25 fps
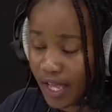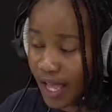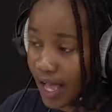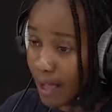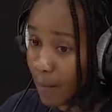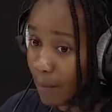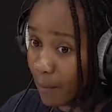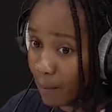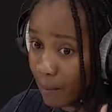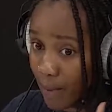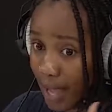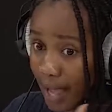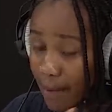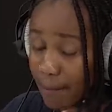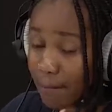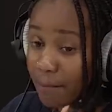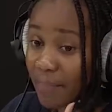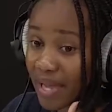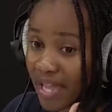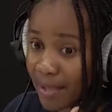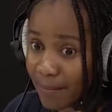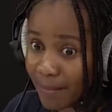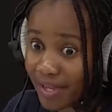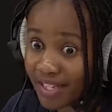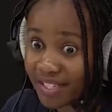I'm
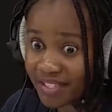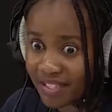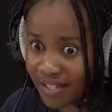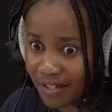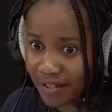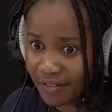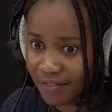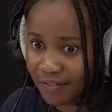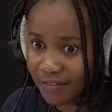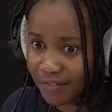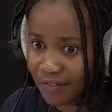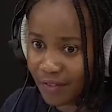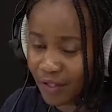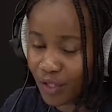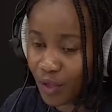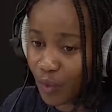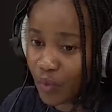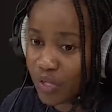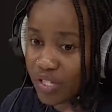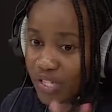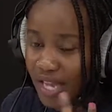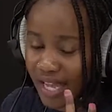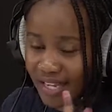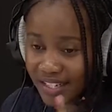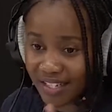by myself. Mm.
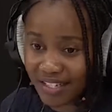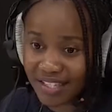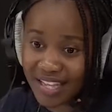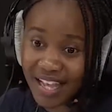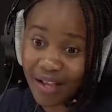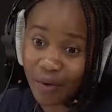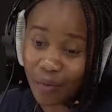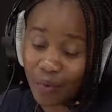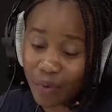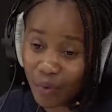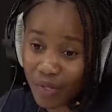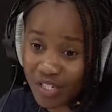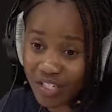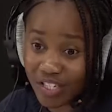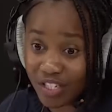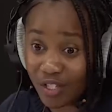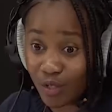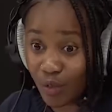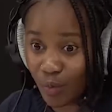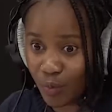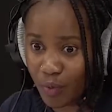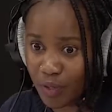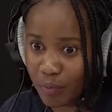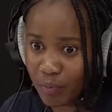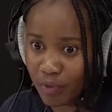So we were just
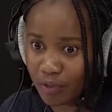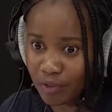2 people.